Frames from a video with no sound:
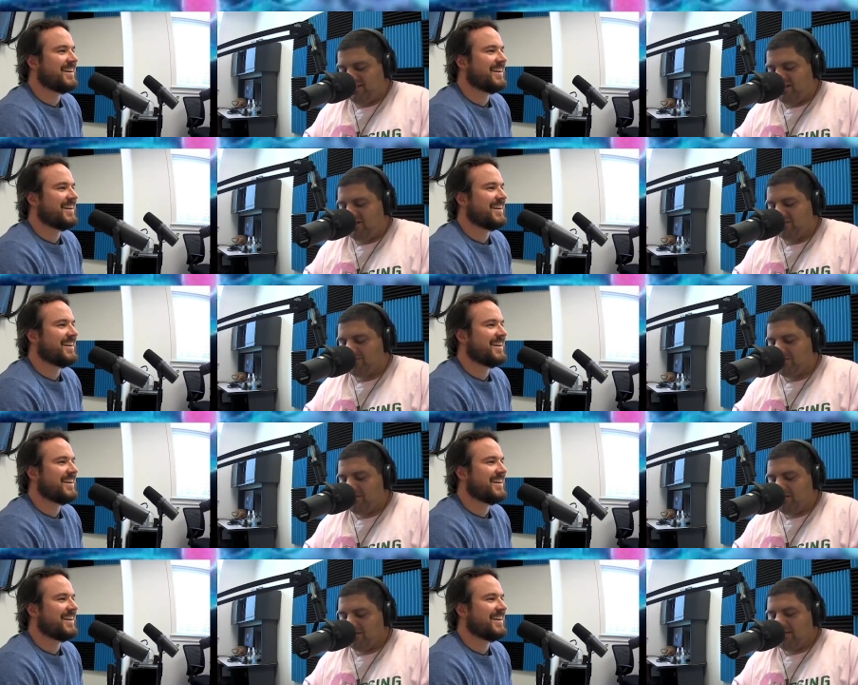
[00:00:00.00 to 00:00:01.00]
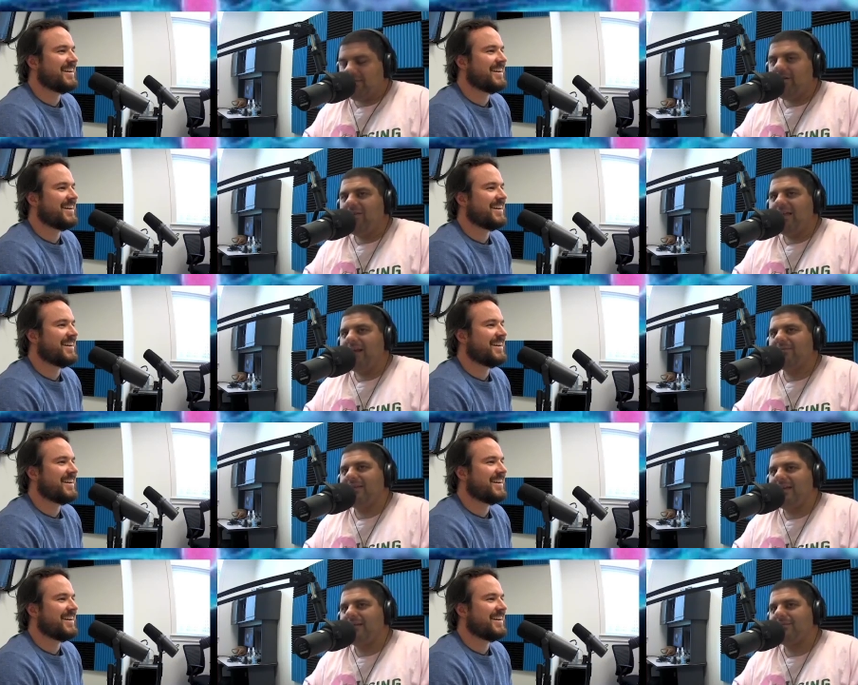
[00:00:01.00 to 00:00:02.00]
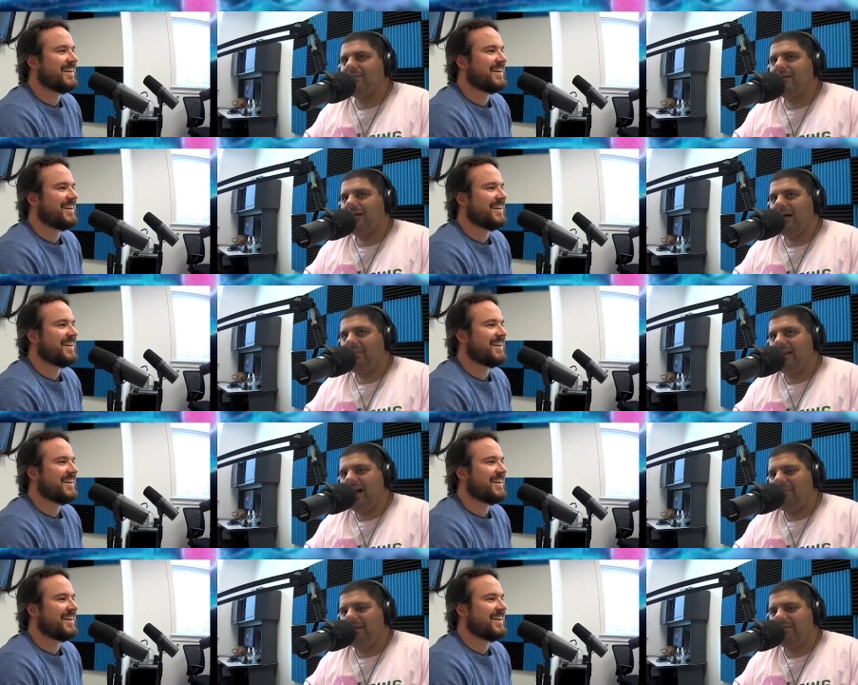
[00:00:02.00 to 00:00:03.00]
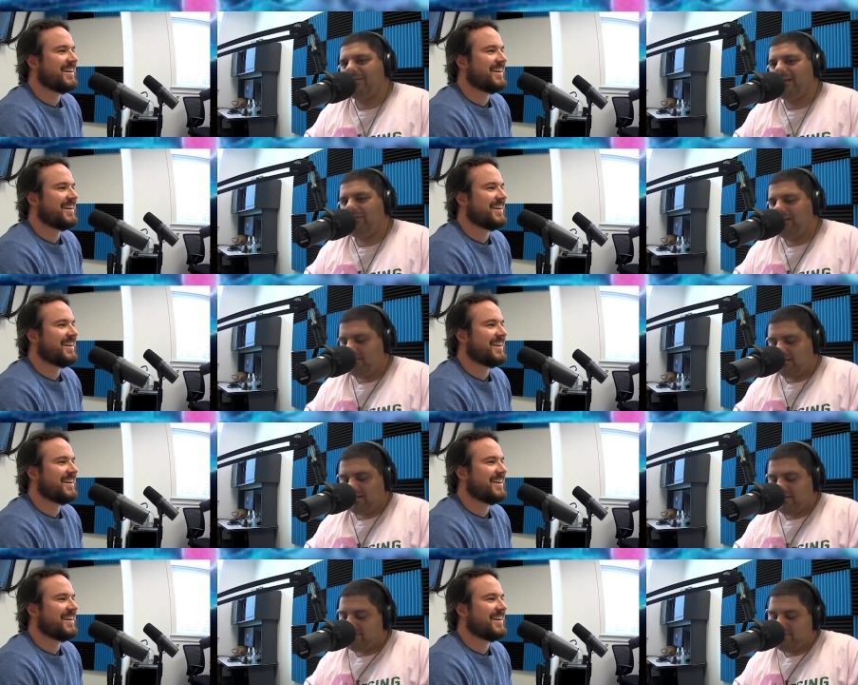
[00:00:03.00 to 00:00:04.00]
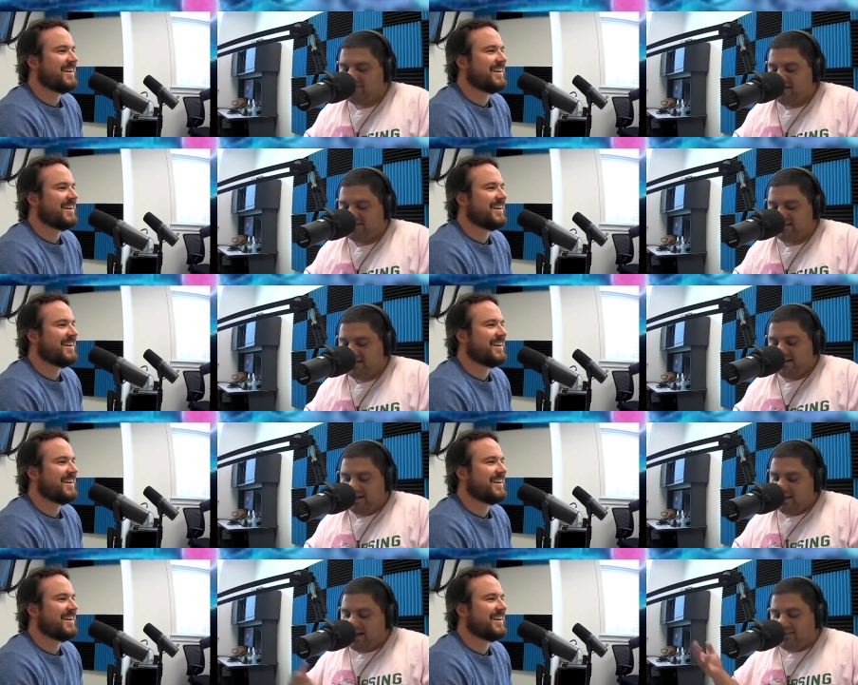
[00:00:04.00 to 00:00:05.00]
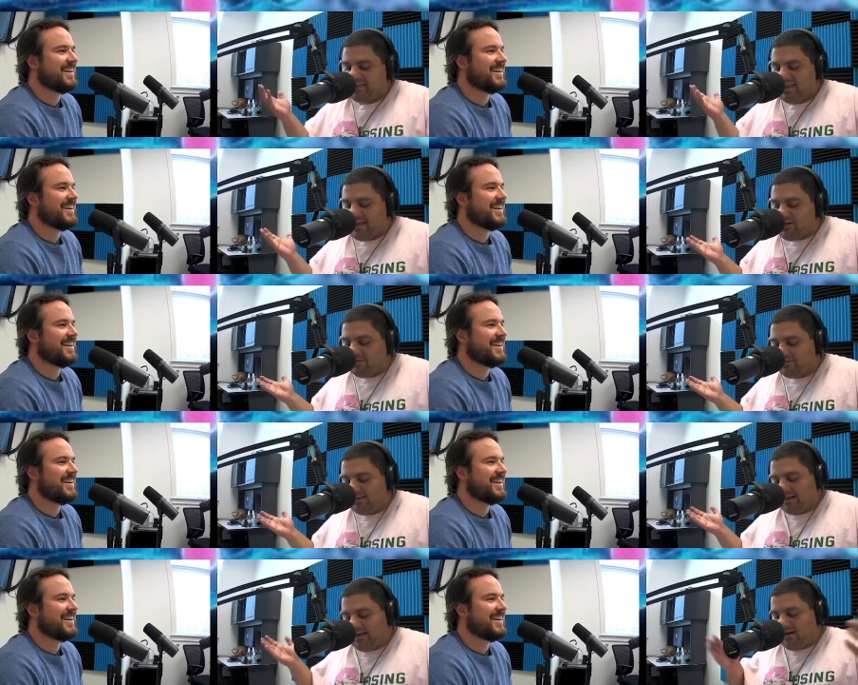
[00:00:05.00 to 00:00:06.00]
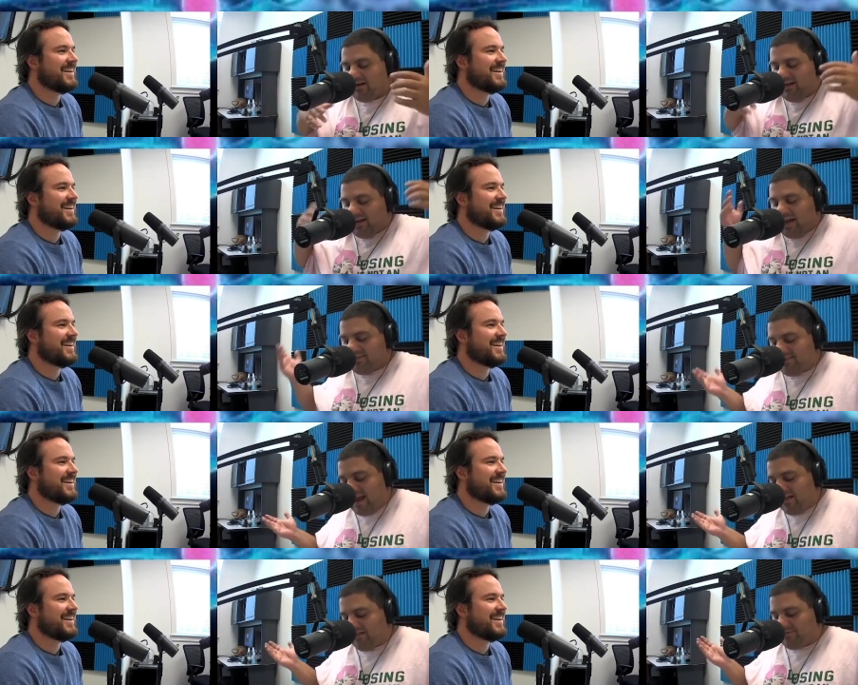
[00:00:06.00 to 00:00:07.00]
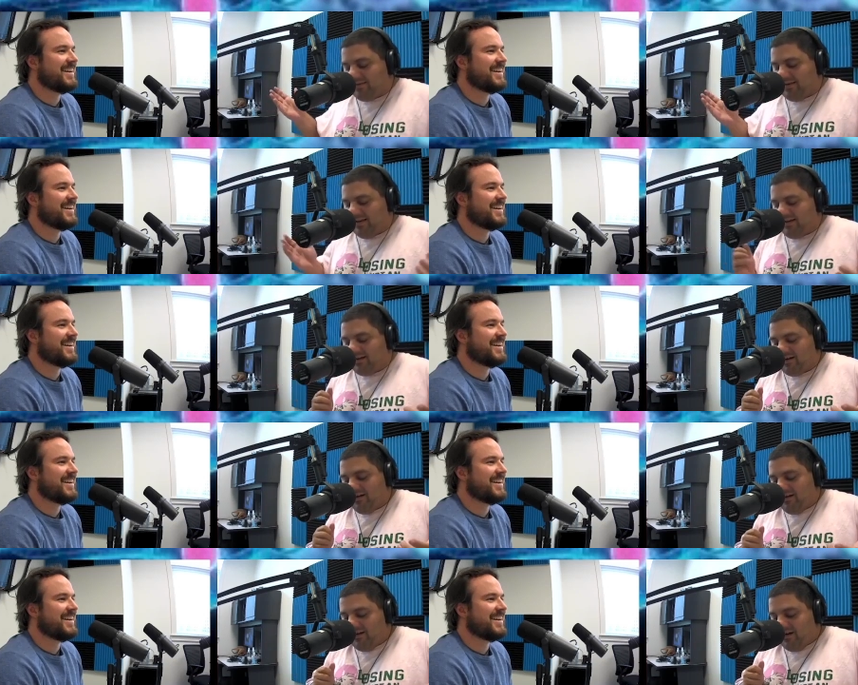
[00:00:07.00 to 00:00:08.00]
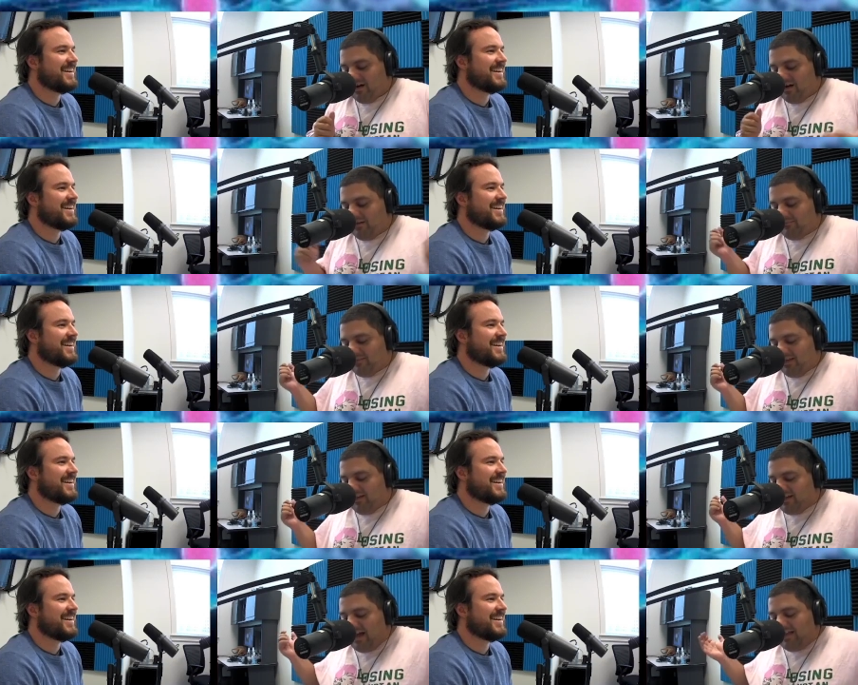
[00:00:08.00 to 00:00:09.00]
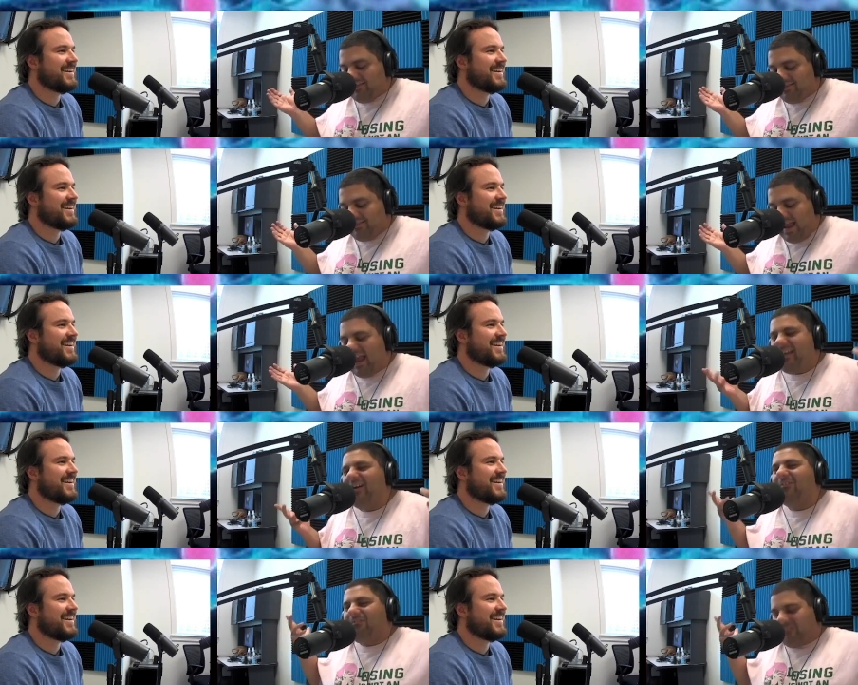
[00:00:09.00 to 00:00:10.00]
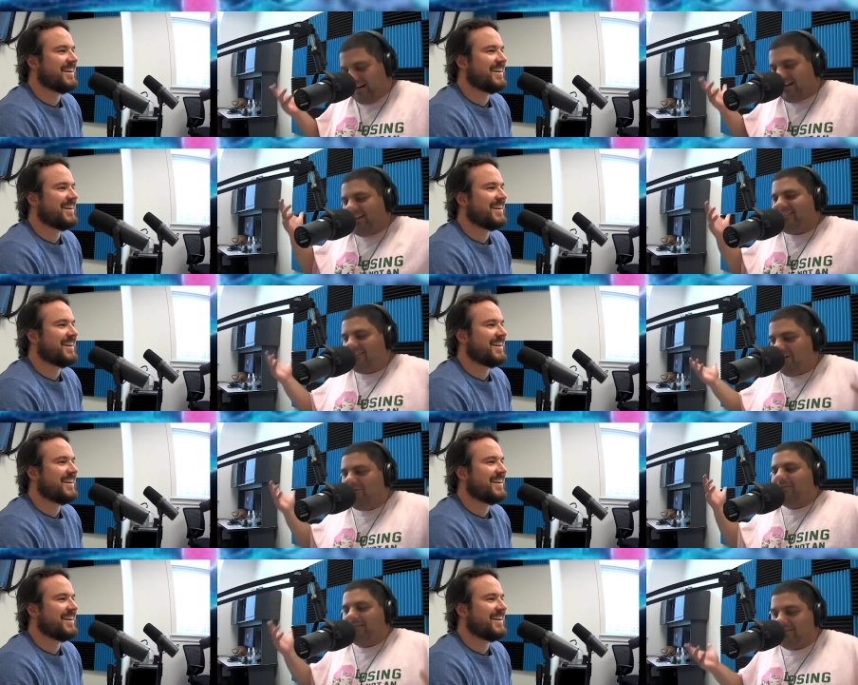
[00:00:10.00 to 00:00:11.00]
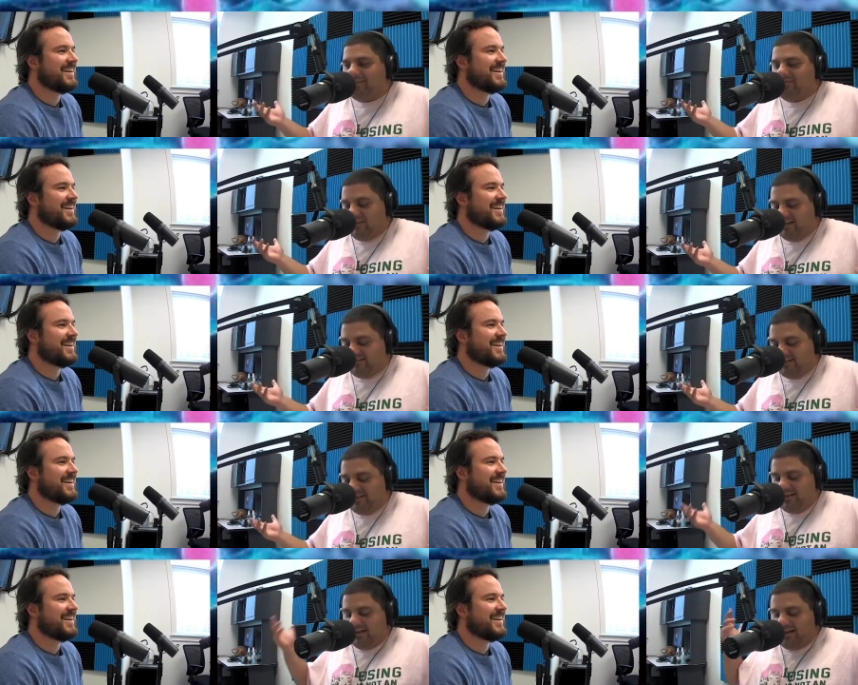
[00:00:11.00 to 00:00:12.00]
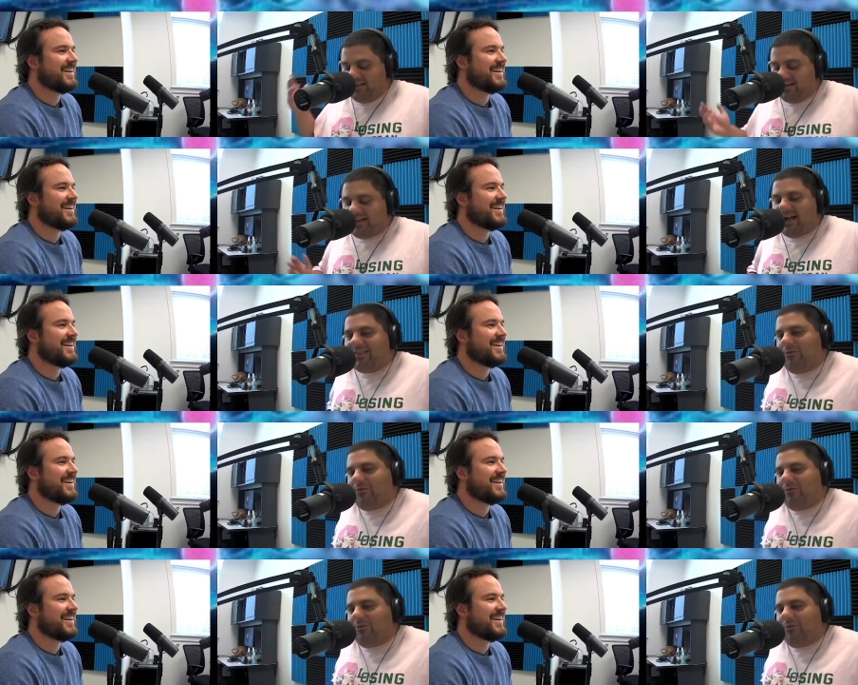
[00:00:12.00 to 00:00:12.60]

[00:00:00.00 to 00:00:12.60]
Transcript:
Speaker 1: goes. Let's go to the NFC East. I mean, obviously, when you look at this division, you got the Eagles in here. You got Dallas in here. Um, you got Daniel freaking Jones in this division, and then you got the